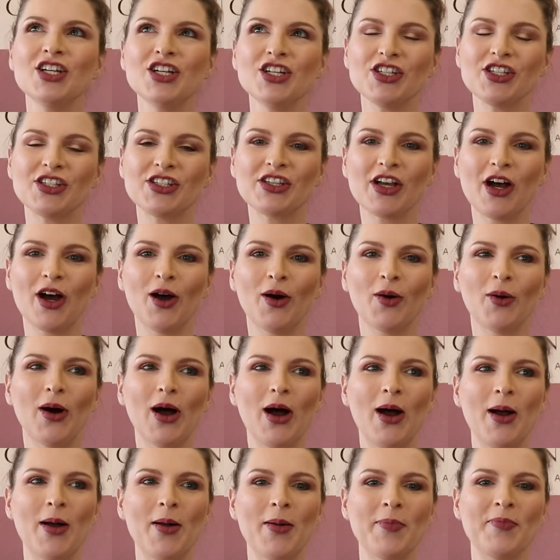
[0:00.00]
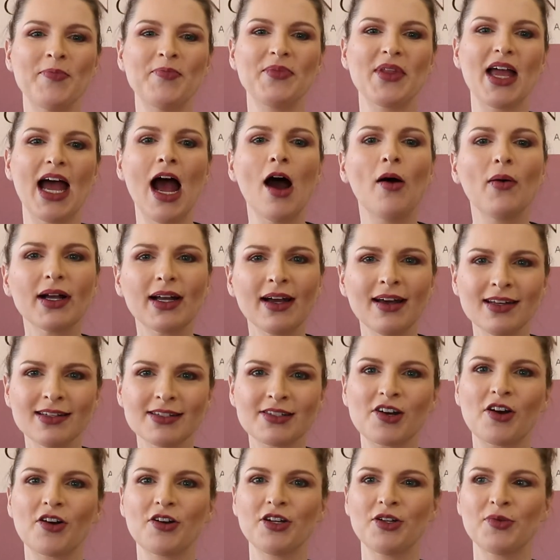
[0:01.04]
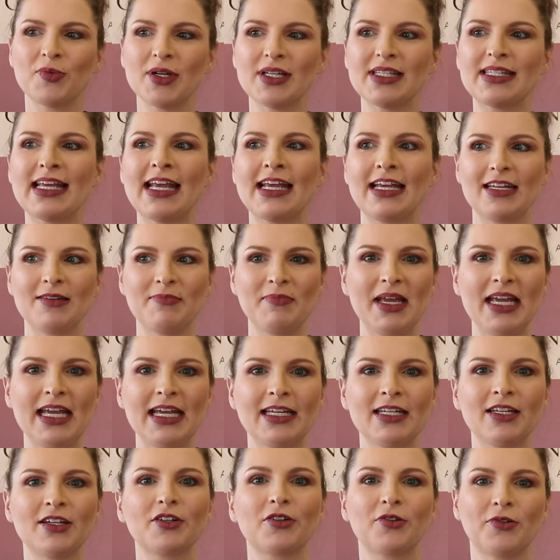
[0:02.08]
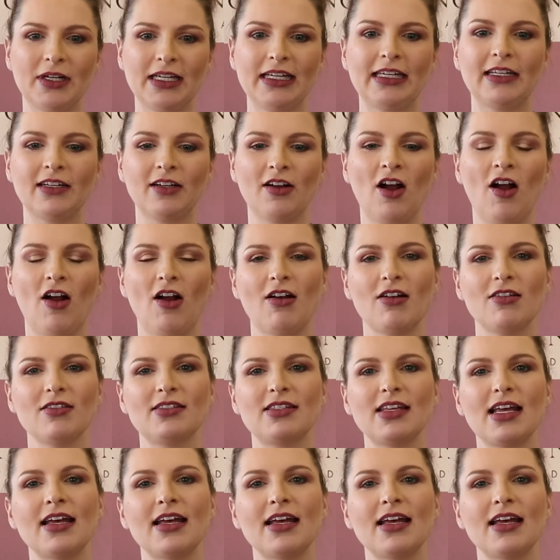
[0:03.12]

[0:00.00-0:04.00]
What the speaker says: So how it kind of started was handmade greeting cards,